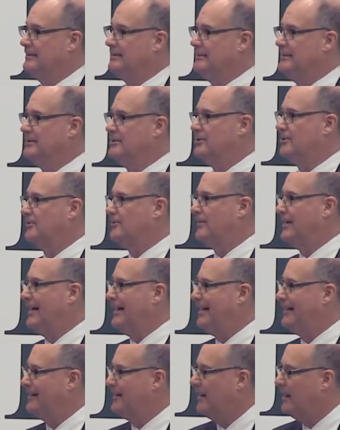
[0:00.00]
you know,
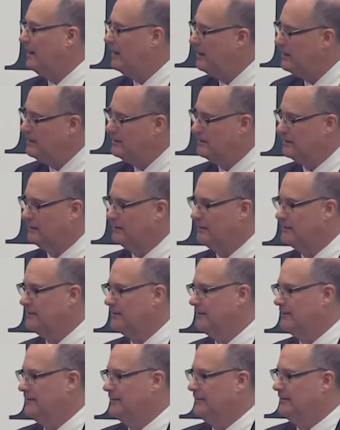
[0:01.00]
at one hundred
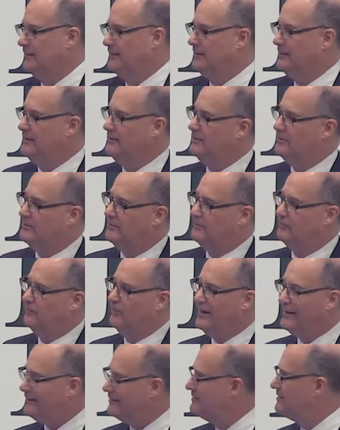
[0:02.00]
dollars, you know,
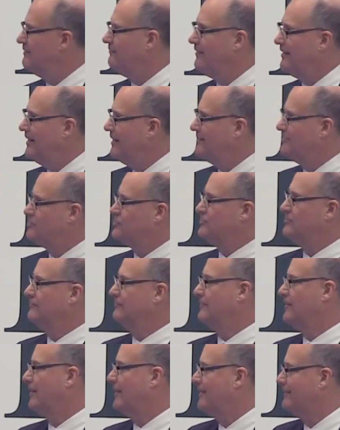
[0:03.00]
with dividends,
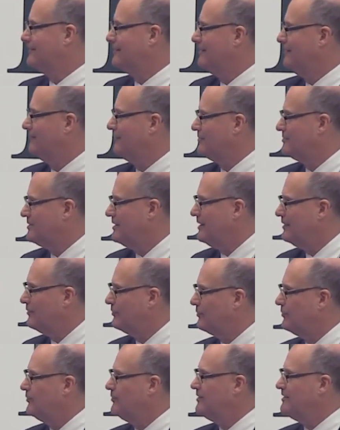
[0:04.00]
you've got give or take
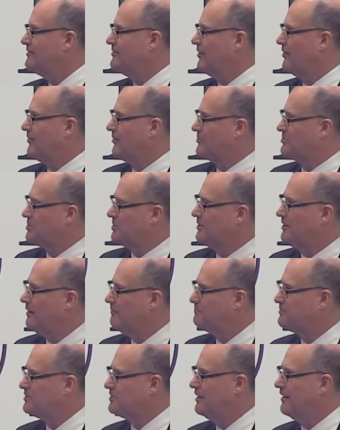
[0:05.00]
thirty dollars in
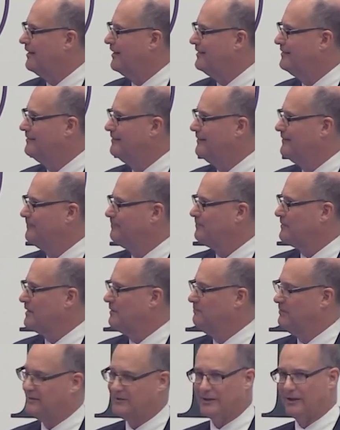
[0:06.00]
upside.
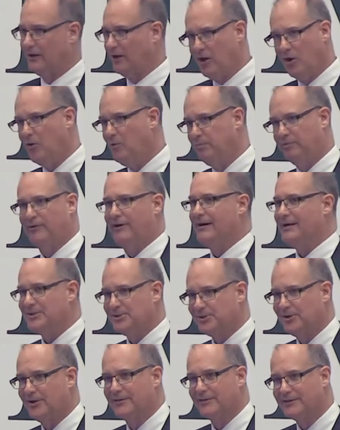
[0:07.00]
But the low
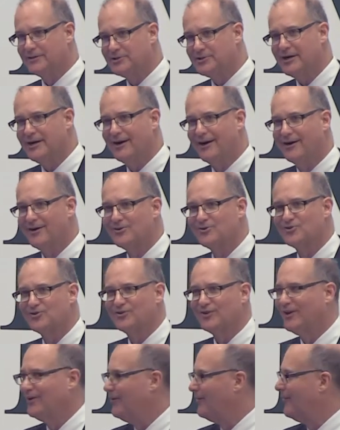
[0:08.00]
price on the shares,
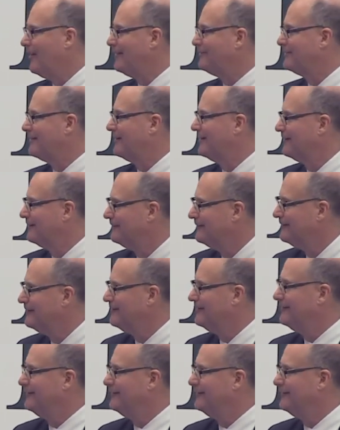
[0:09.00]
you know, at the